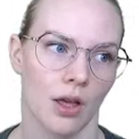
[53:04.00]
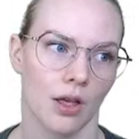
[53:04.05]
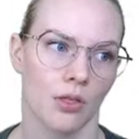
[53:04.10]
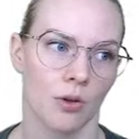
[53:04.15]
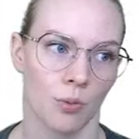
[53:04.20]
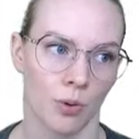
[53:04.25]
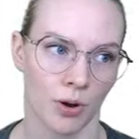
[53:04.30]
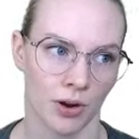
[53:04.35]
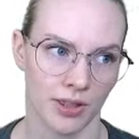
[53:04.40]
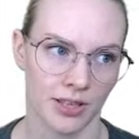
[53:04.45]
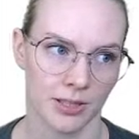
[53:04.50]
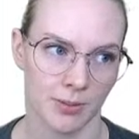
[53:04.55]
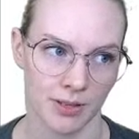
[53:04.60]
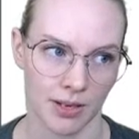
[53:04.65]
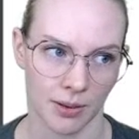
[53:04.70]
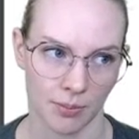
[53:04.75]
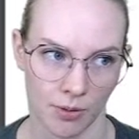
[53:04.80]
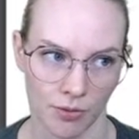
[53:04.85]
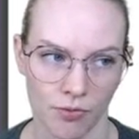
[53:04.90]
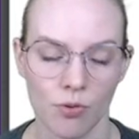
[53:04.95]
the work that's been
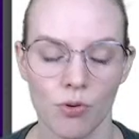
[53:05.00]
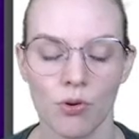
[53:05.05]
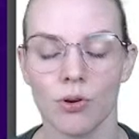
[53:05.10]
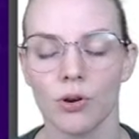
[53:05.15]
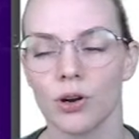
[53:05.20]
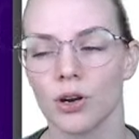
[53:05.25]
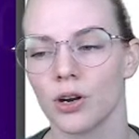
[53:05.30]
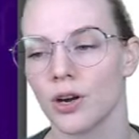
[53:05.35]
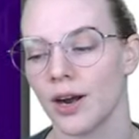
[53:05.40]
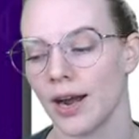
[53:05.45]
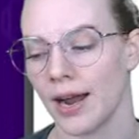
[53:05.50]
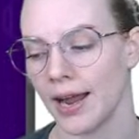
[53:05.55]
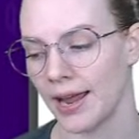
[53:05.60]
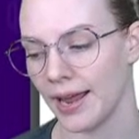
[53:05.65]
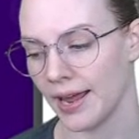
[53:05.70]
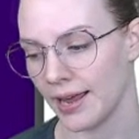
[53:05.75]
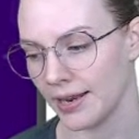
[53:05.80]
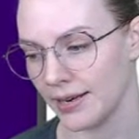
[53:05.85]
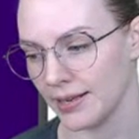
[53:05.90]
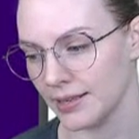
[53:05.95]
done before
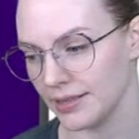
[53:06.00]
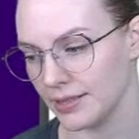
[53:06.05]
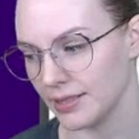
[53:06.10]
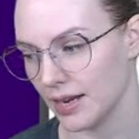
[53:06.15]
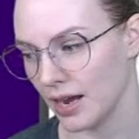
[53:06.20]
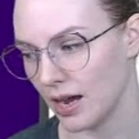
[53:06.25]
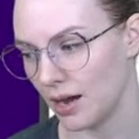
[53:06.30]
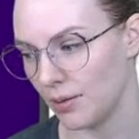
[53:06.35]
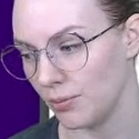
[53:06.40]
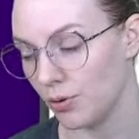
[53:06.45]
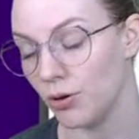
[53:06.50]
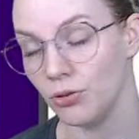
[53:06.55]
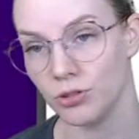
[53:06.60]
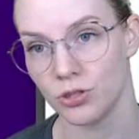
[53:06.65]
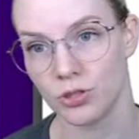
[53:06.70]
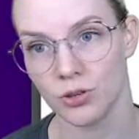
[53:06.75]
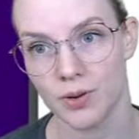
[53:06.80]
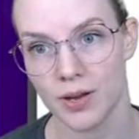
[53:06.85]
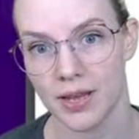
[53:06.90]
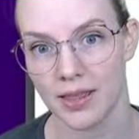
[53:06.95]
and who's
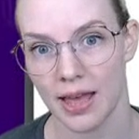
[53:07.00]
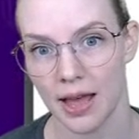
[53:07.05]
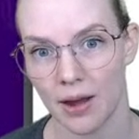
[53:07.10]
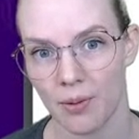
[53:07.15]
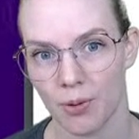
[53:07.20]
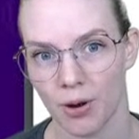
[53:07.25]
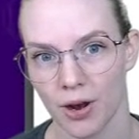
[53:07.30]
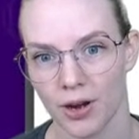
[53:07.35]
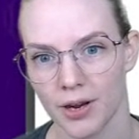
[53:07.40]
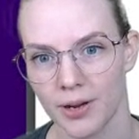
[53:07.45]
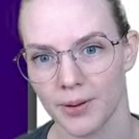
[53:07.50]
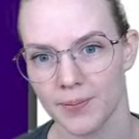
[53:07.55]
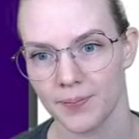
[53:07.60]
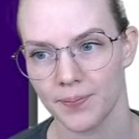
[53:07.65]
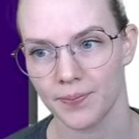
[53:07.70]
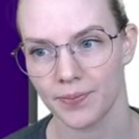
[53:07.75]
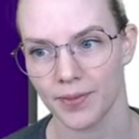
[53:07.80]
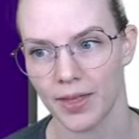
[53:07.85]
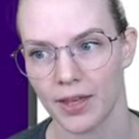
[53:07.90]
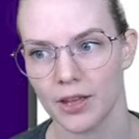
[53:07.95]
doing that work.
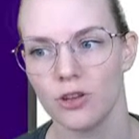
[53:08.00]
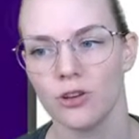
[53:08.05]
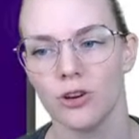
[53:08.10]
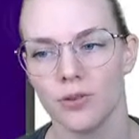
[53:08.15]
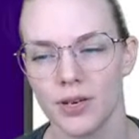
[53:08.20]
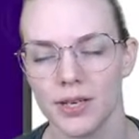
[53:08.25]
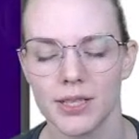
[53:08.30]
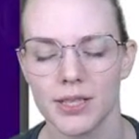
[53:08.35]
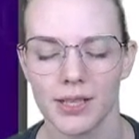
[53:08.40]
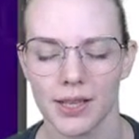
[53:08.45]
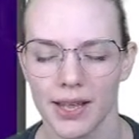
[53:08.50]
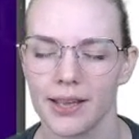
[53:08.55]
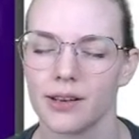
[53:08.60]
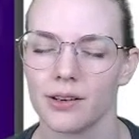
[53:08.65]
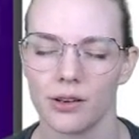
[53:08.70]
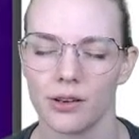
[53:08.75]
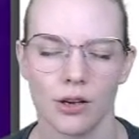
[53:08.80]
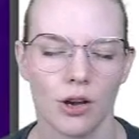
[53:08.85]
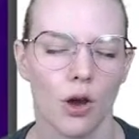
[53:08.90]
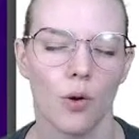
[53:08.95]
Like, you don't need to
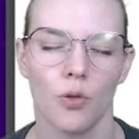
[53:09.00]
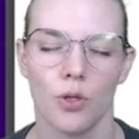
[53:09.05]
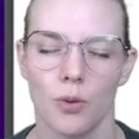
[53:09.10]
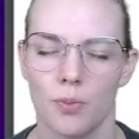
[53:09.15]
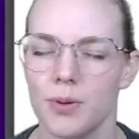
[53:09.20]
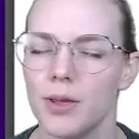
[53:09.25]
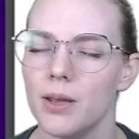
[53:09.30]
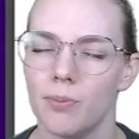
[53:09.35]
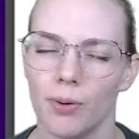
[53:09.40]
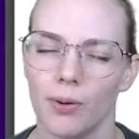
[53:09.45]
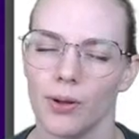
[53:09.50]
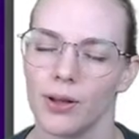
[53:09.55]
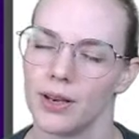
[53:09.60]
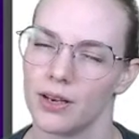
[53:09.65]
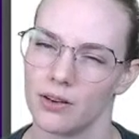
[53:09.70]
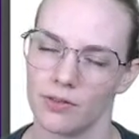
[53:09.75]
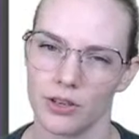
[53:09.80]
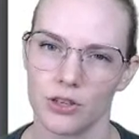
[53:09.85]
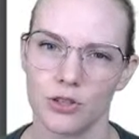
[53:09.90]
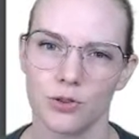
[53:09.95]
know the people
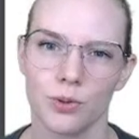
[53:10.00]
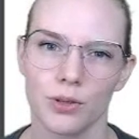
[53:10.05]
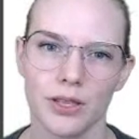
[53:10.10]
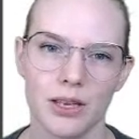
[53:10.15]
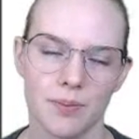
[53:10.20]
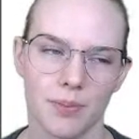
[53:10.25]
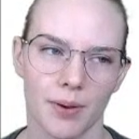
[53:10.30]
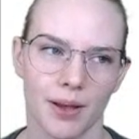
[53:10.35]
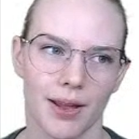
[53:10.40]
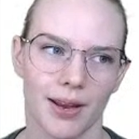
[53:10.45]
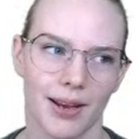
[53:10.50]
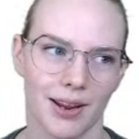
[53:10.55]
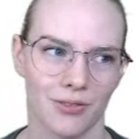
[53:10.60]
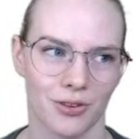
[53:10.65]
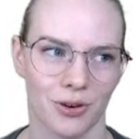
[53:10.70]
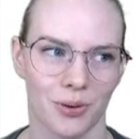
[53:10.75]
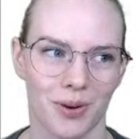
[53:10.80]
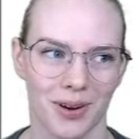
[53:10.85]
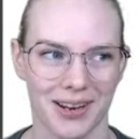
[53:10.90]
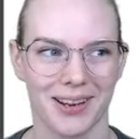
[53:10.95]
individually, but if
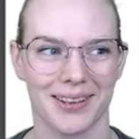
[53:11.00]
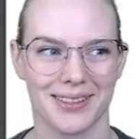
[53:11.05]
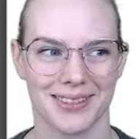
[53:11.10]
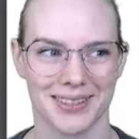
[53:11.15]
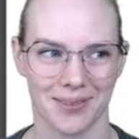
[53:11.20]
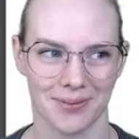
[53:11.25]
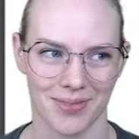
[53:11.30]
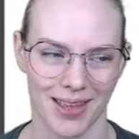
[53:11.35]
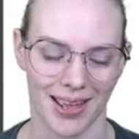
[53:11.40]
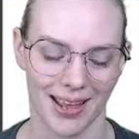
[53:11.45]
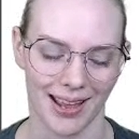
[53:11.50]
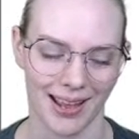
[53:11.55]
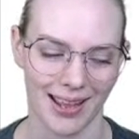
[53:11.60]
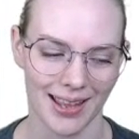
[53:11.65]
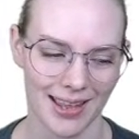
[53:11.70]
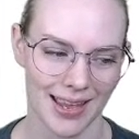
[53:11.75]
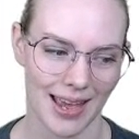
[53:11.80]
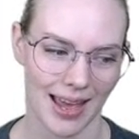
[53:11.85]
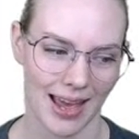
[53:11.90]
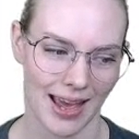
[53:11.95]
you're working on something,
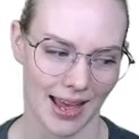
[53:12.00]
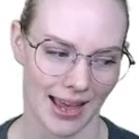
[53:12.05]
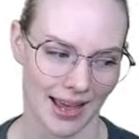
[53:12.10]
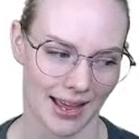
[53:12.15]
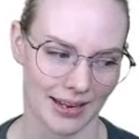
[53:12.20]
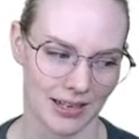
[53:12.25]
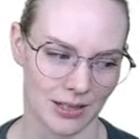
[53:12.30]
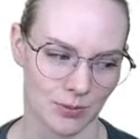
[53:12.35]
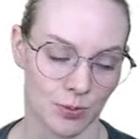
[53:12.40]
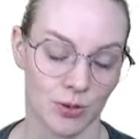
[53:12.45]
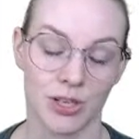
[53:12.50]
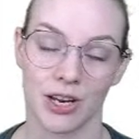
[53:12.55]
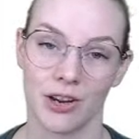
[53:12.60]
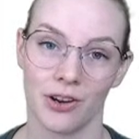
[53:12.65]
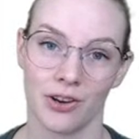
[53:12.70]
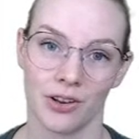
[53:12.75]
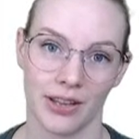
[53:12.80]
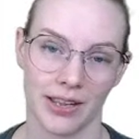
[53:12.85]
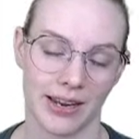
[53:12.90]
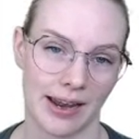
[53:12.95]
and
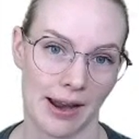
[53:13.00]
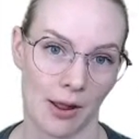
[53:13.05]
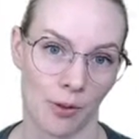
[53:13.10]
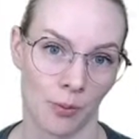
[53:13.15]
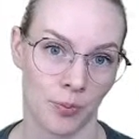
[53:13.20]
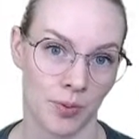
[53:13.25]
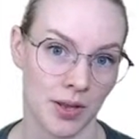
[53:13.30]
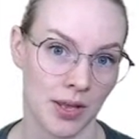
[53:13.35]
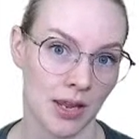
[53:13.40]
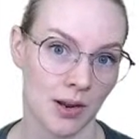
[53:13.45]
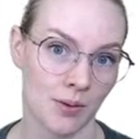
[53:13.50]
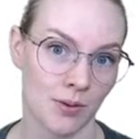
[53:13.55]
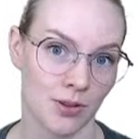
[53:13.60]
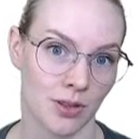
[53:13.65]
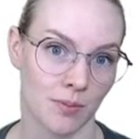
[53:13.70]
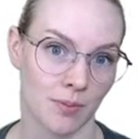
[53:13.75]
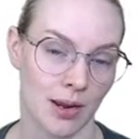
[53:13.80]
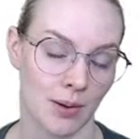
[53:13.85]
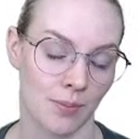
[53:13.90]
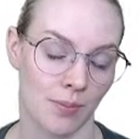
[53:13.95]
particularly in NLP where
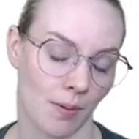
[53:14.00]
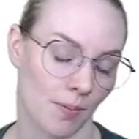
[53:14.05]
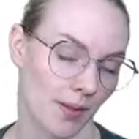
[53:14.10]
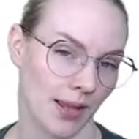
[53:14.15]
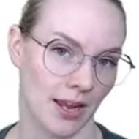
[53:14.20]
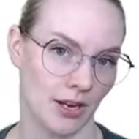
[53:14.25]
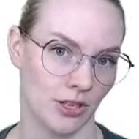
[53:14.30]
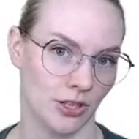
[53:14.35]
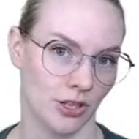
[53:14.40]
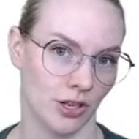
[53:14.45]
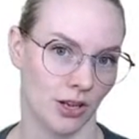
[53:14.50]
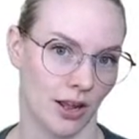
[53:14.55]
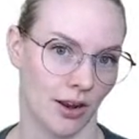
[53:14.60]
the main publication